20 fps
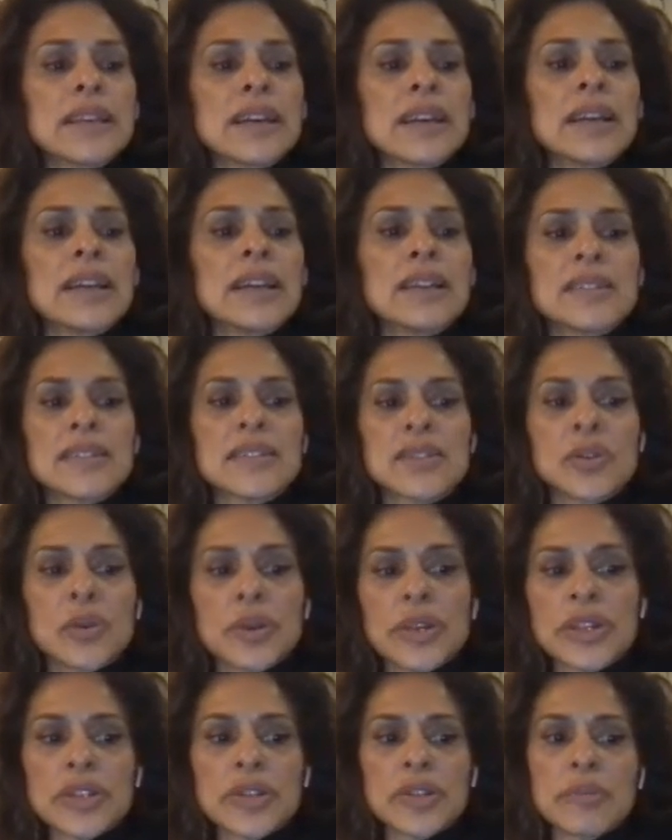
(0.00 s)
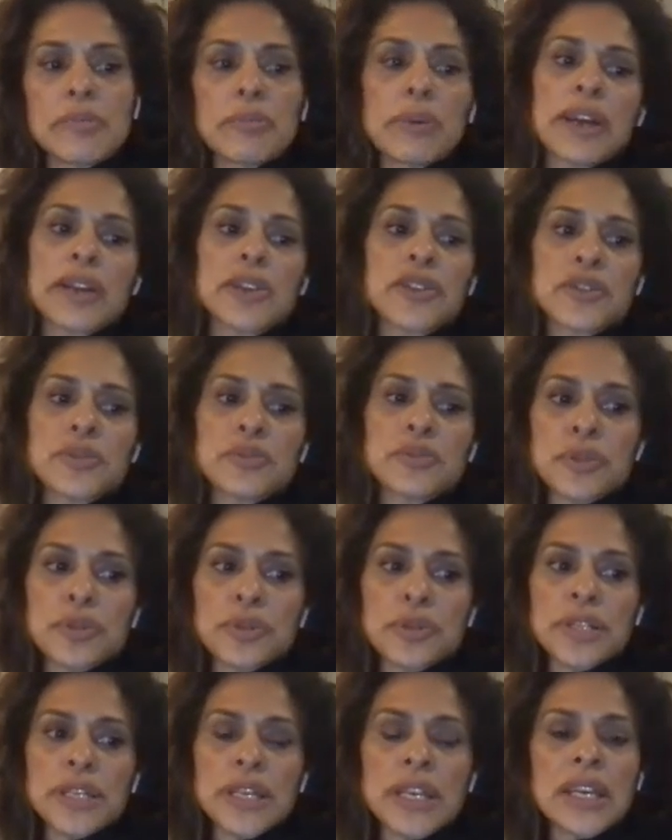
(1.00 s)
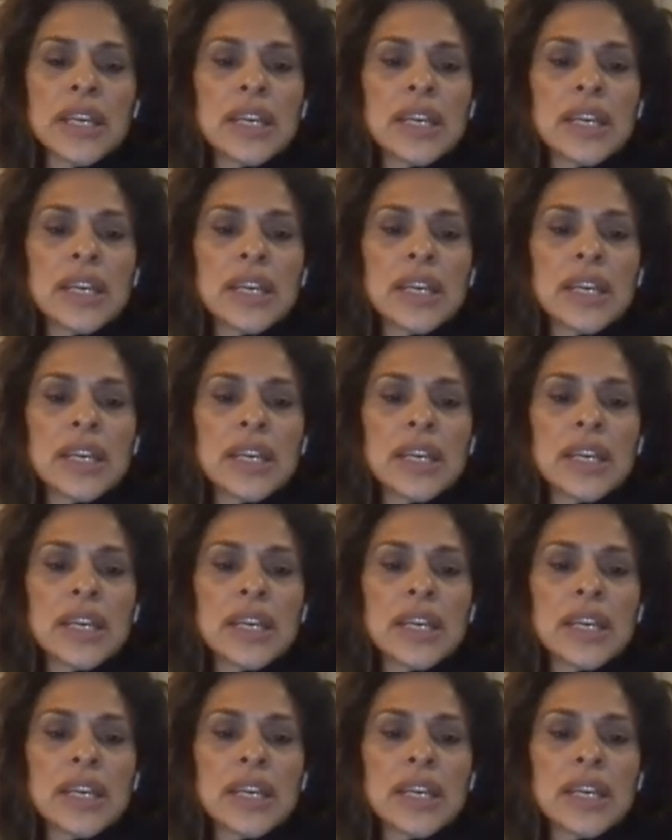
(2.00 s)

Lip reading: that is going to impact your mood,